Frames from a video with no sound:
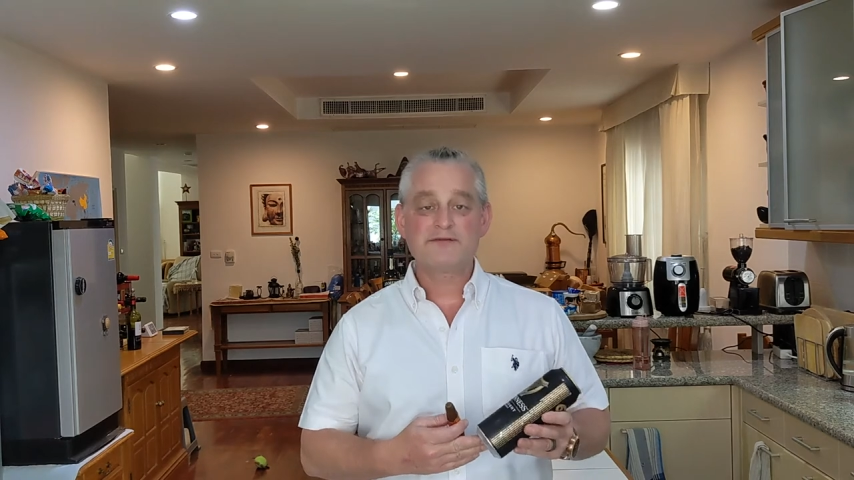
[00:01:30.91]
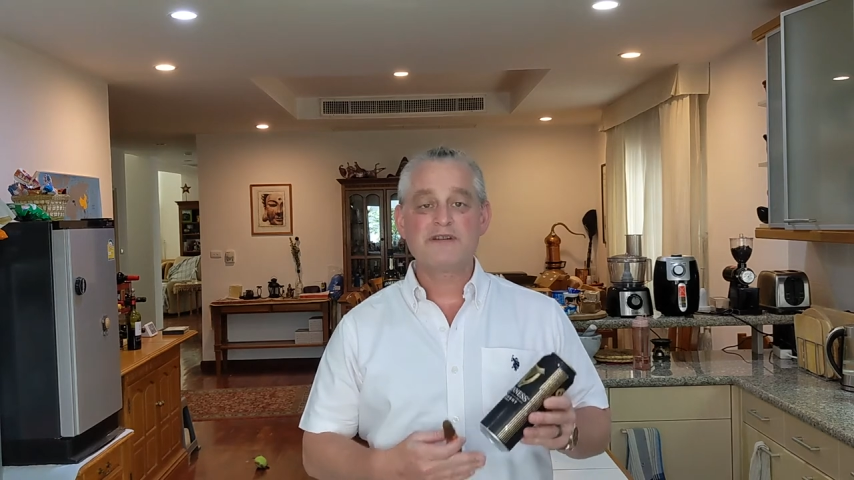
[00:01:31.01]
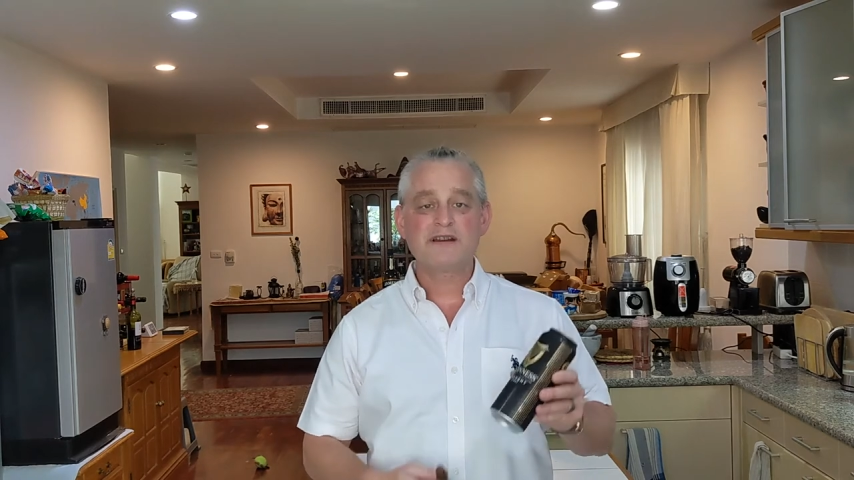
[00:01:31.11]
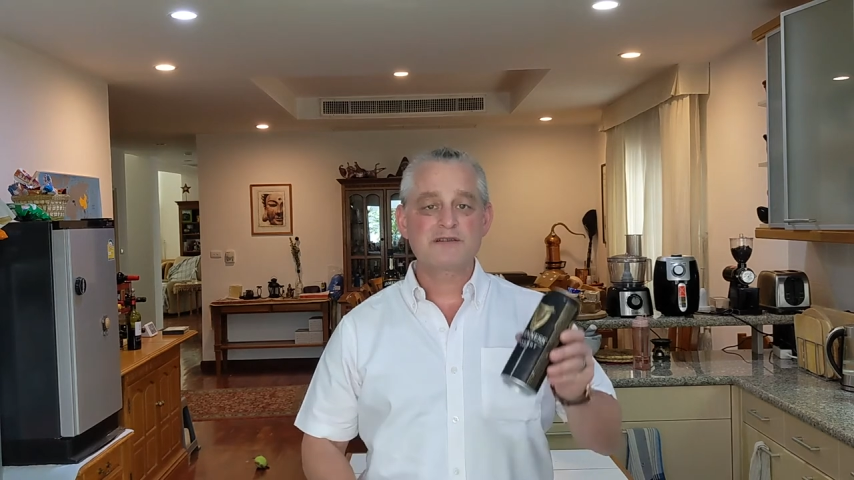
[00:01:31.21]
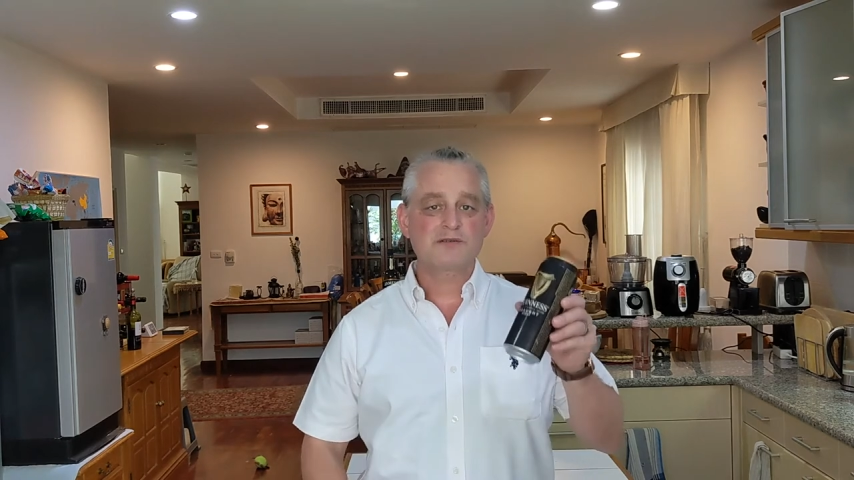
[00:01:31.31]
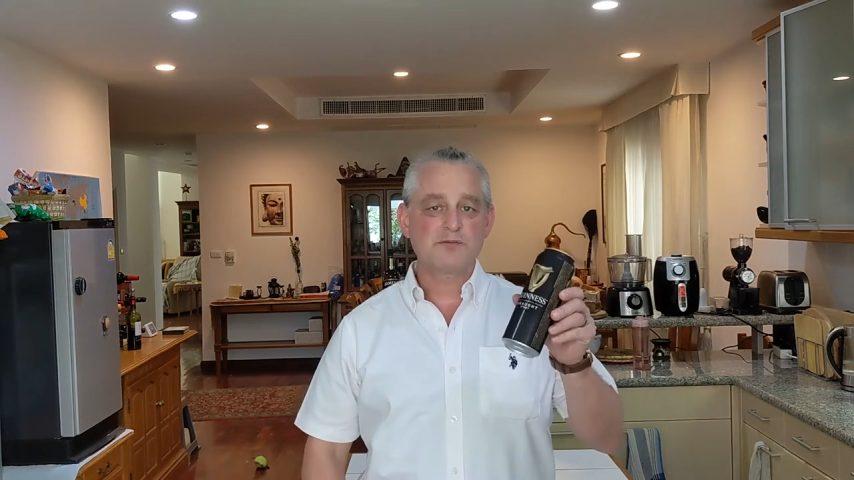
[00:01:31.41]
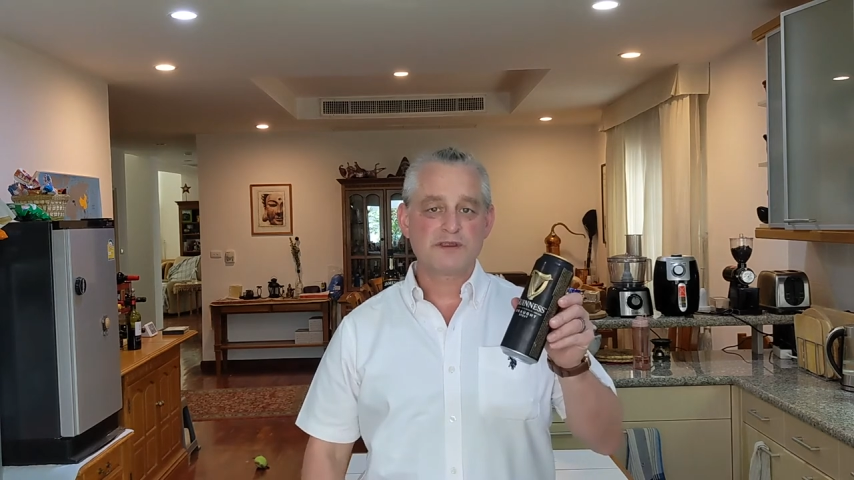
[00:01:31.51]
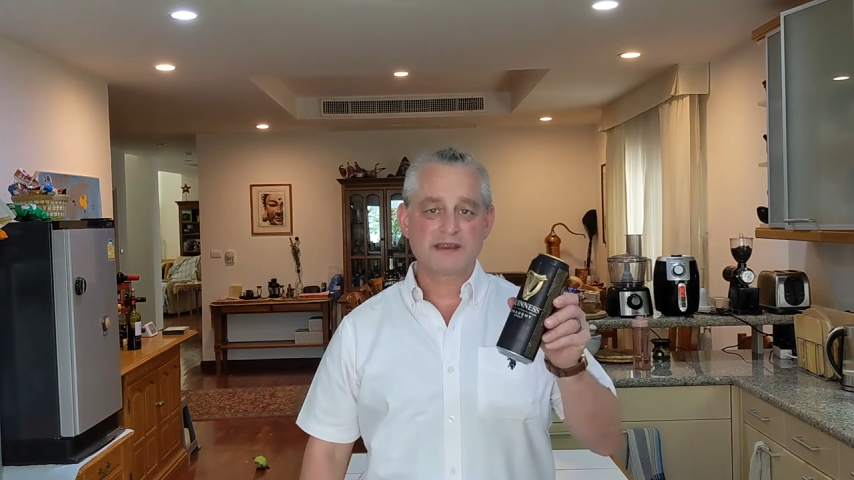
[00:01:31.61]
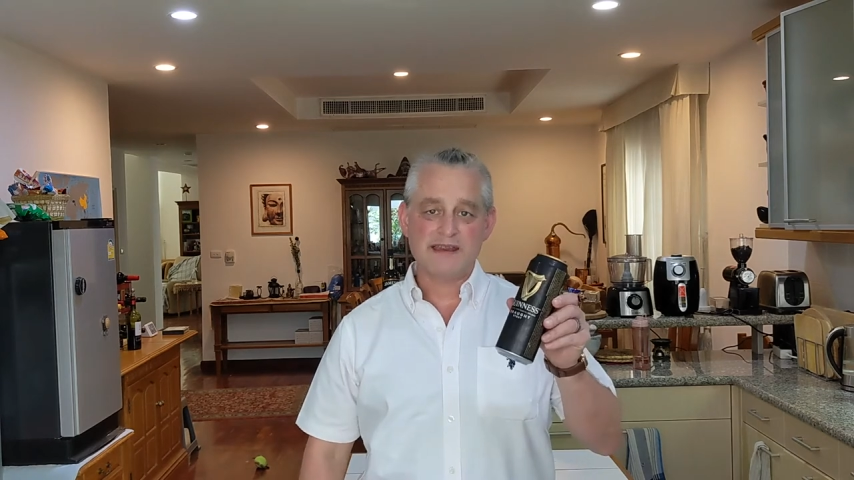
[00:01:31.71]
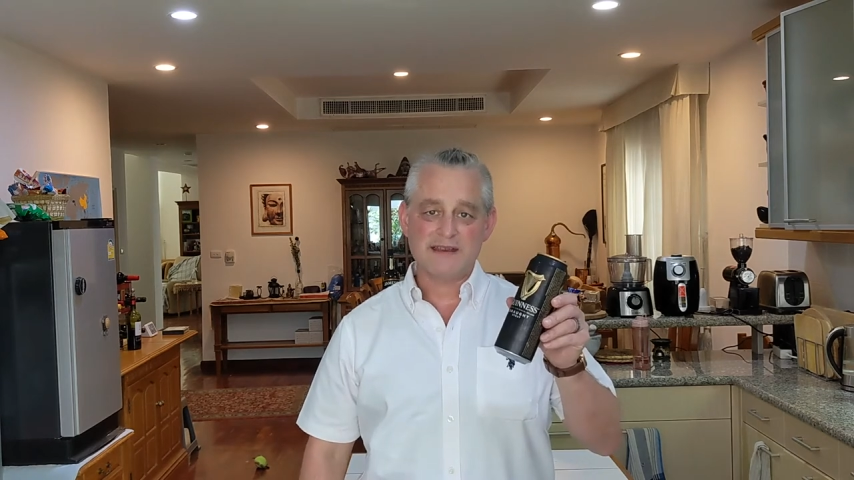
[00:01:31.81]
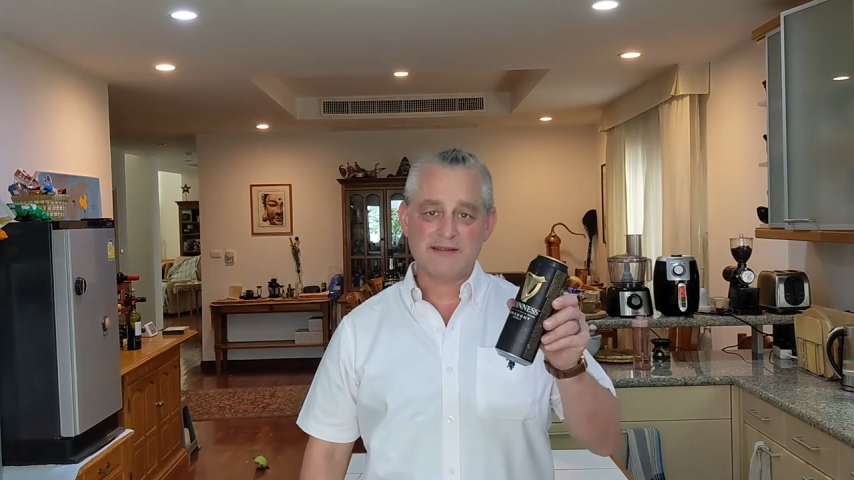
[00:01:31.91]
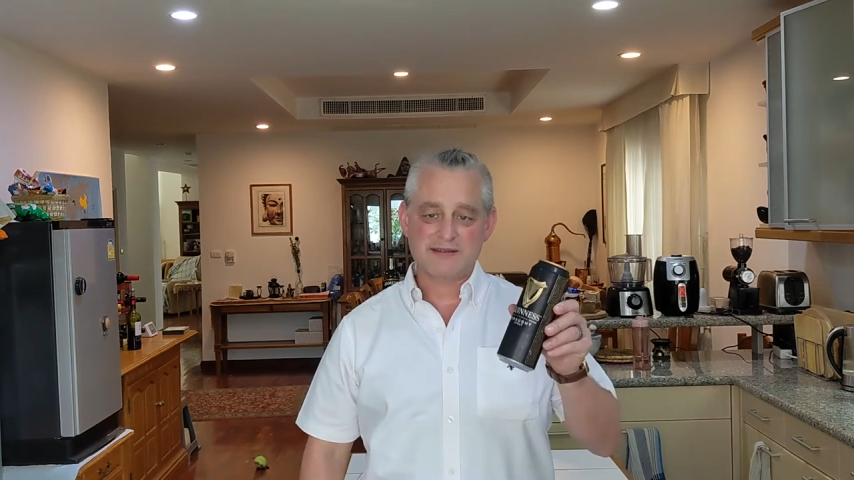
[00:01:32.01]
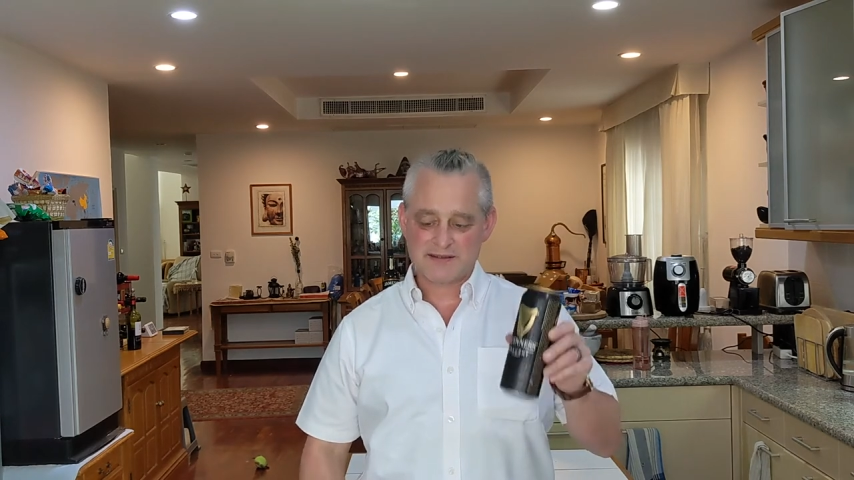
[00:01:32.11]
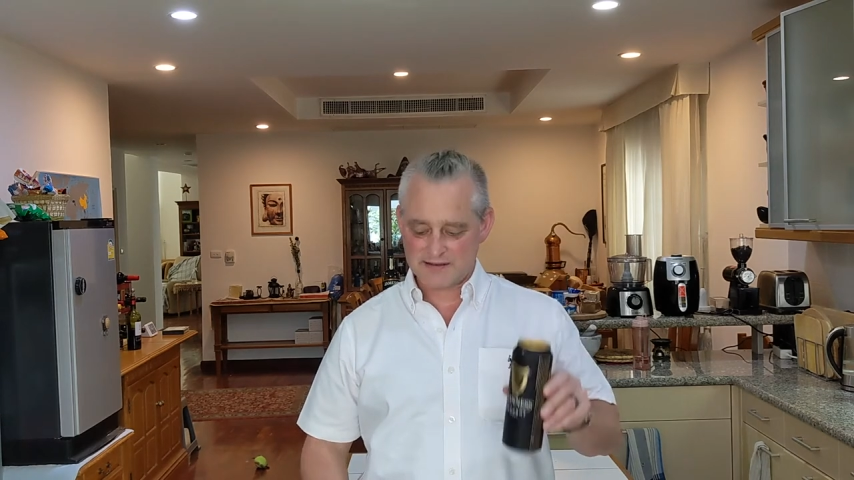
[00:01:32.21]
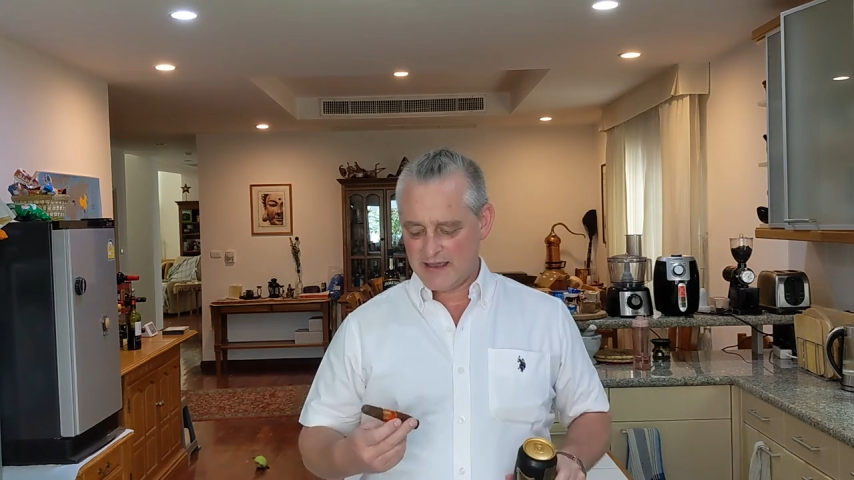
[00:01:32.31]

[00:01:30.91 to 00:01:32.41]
finished with a Guinness